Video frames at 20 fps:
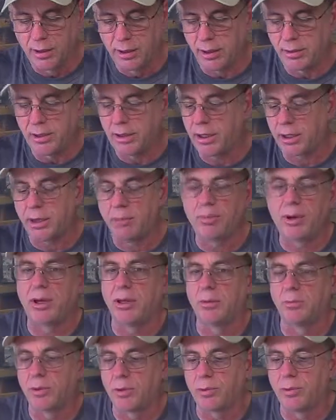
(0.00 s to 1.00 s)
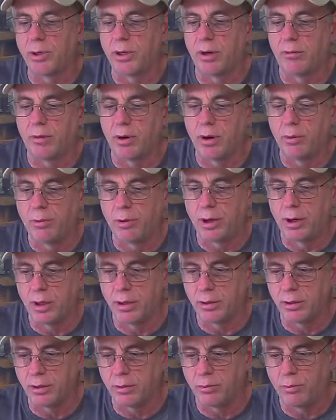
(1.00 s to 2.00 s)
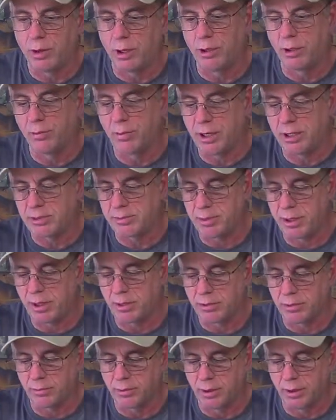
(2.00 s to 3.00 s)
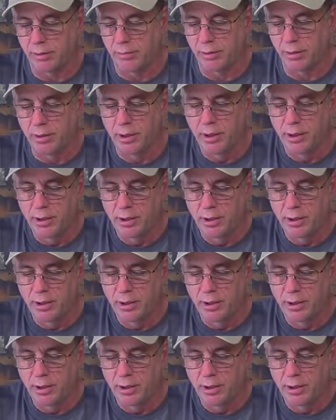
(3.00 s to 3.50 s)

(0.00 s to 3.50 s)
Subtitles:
and then I can paint them with whatever I want, water-based paints or whatever.